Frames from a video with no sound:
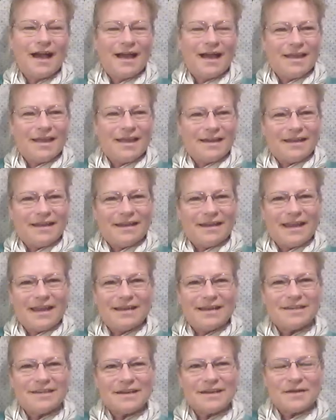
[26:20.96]
I, it ended
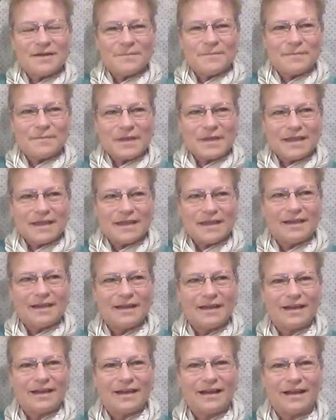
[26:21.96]
up being
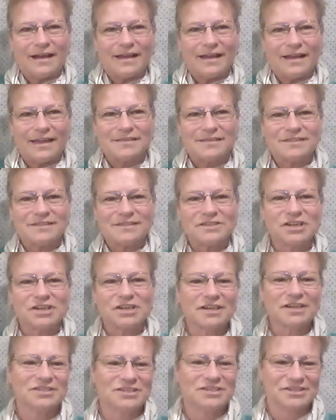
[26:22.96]
a
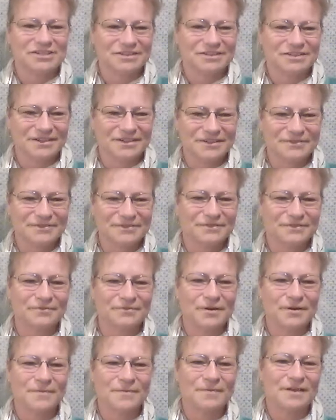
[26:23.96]
suggestion
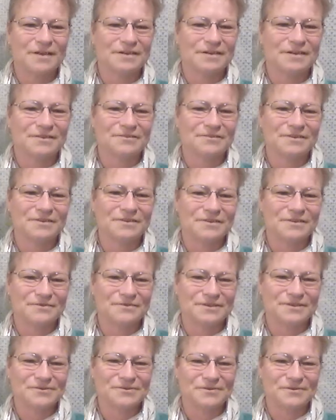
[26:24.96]
from mm-hmm. another
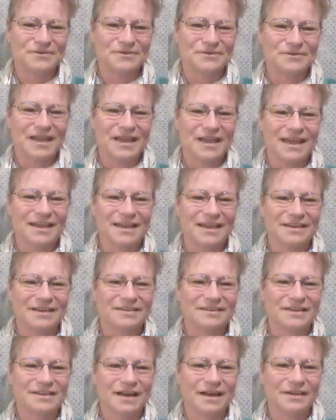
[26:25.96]
individual.
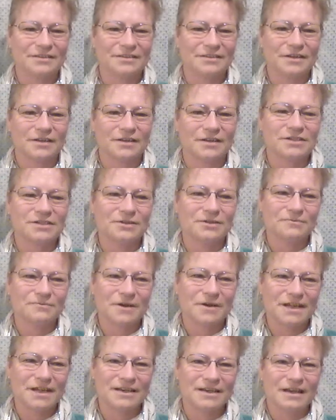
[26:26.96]
And yeah. I thought, you know
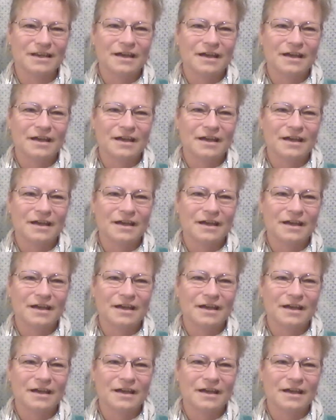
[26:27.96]
what?